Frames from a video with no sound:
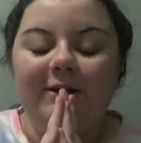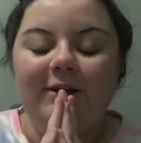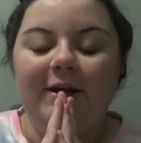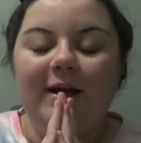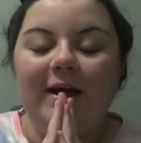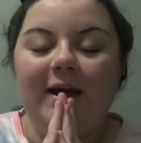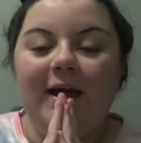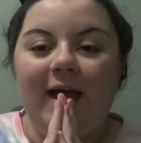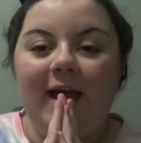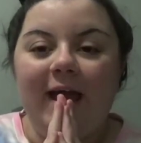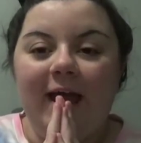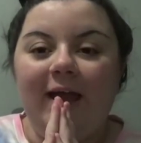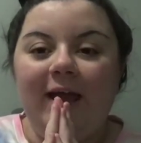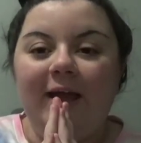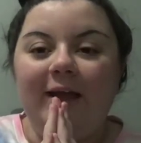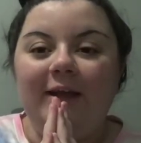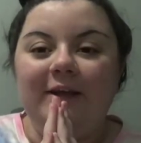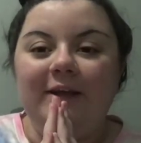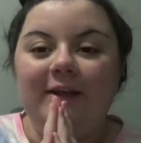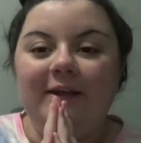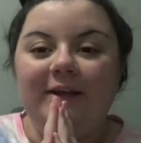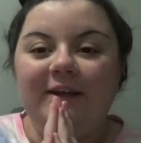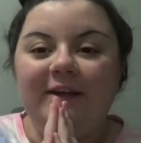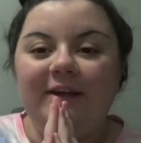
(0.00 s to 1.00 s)

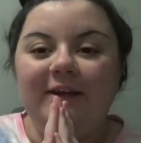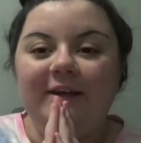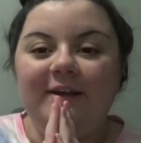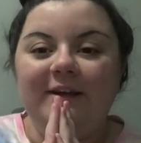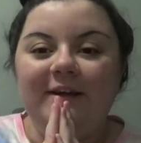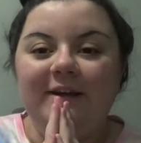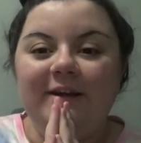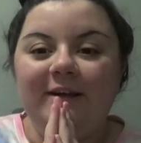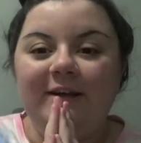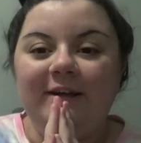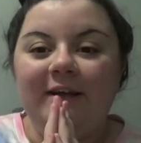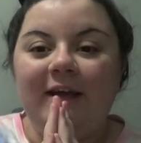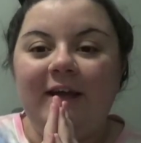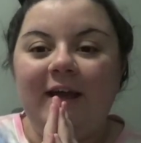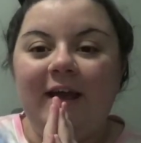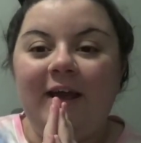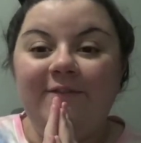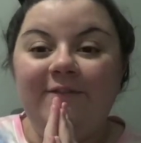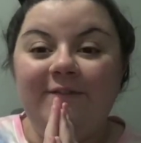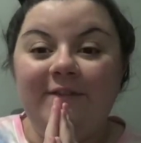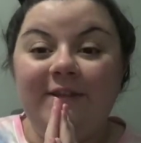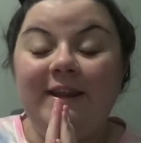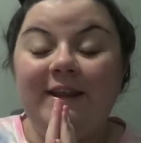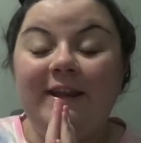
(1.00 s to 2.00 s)
and
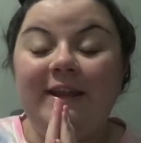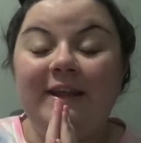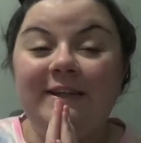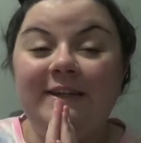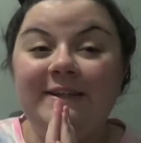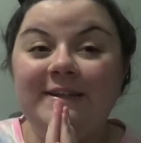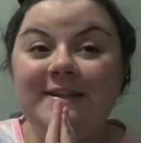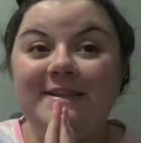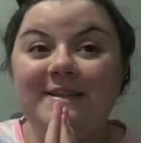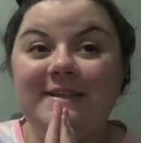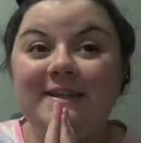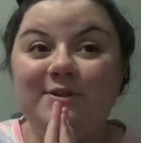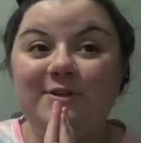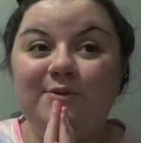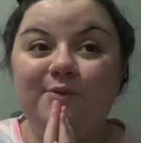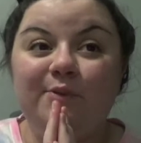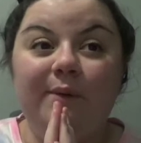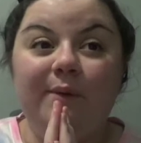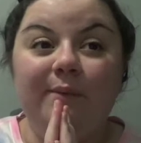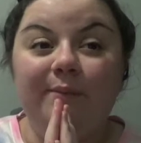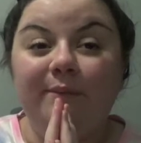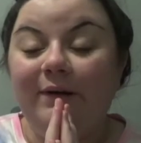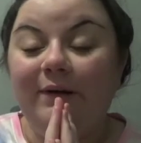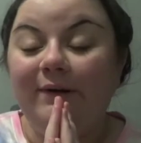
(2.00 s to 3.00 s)
after this there's
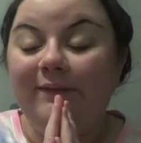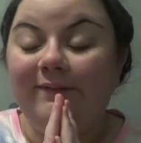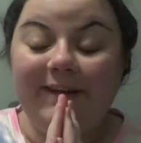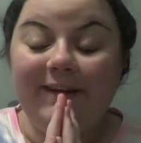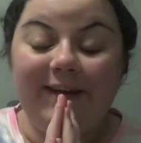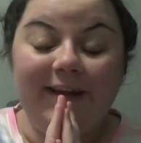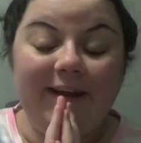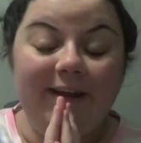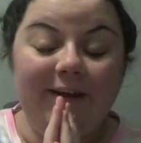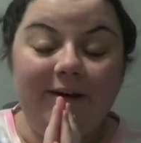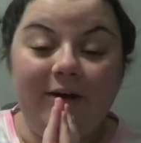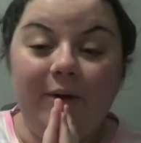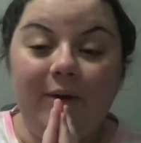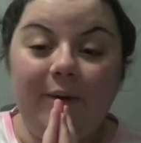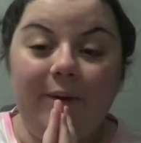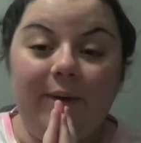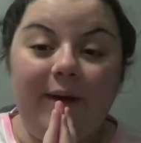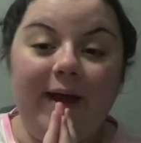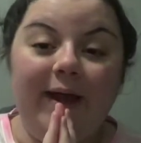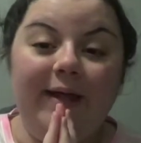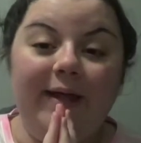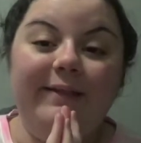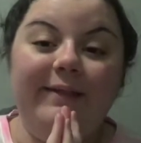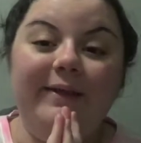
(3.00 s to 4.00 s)
1 more video,
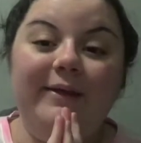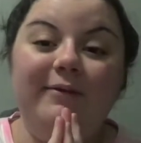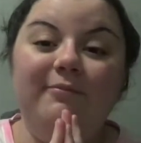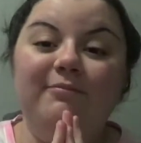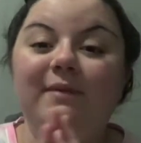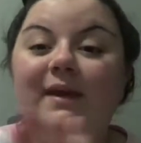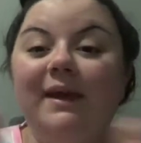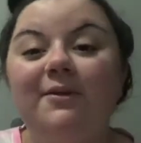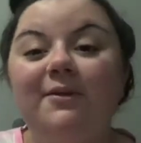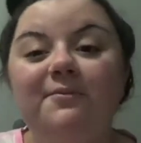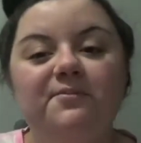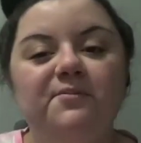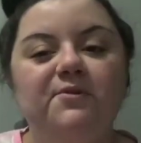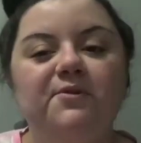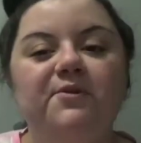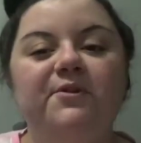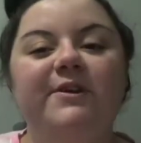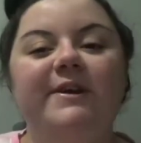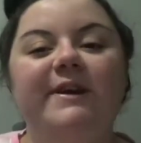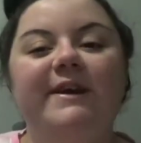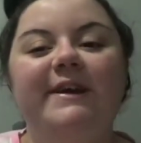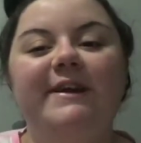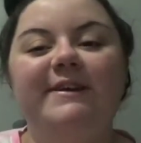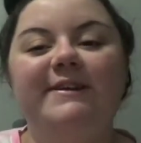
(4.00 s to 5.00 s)
and then Makeup Through the
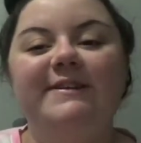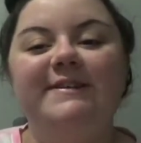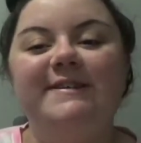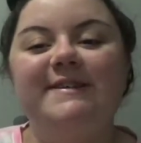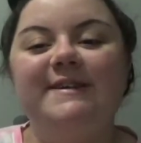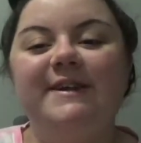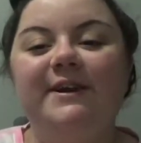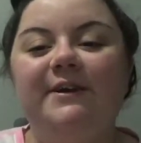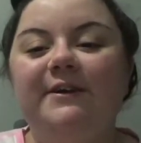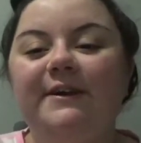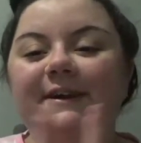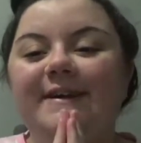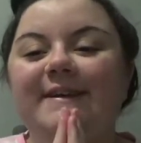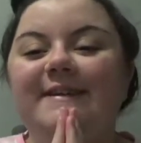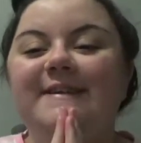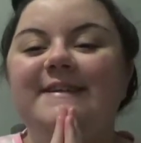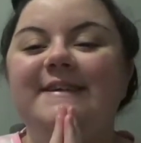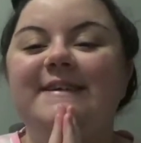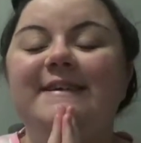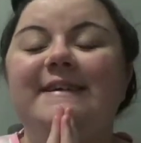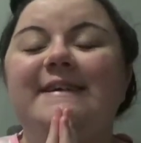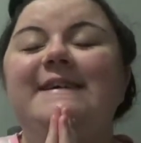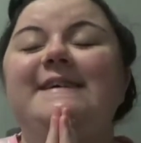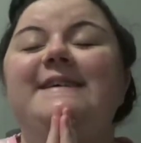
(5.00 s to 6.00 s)
Year series
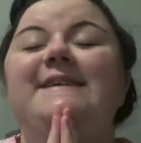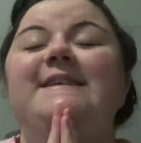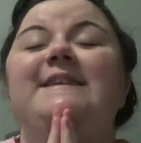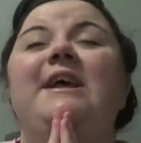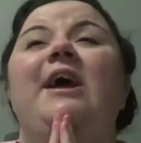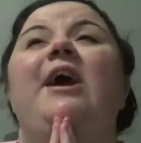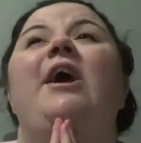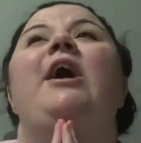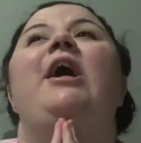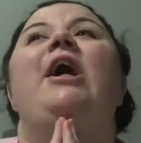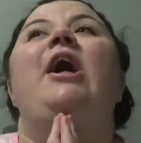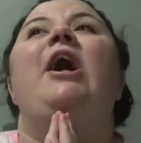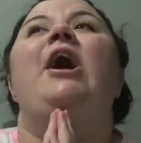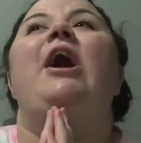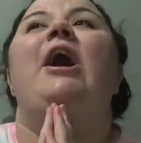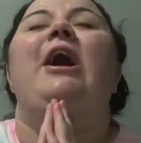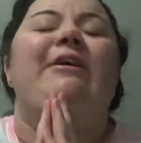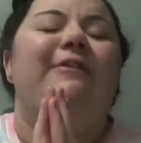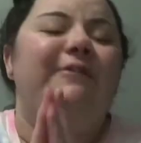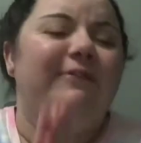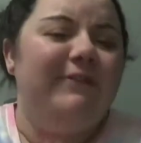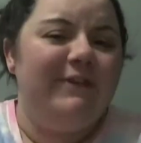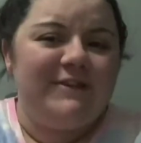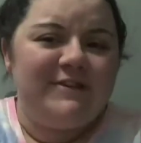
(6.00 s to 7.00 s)
is
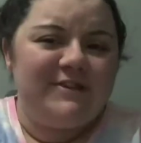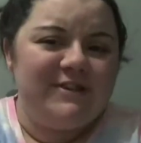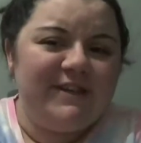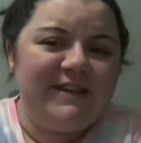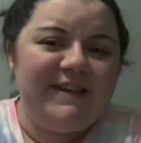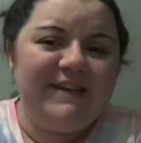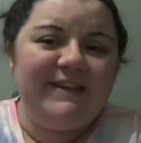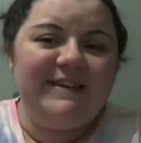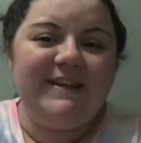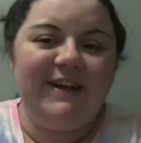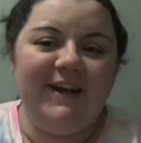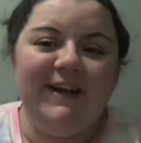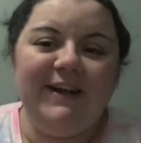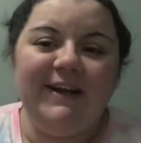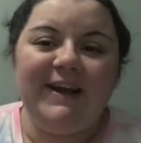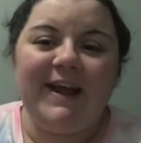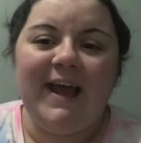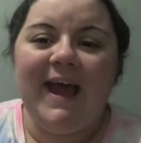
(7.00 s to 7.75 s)
officially done.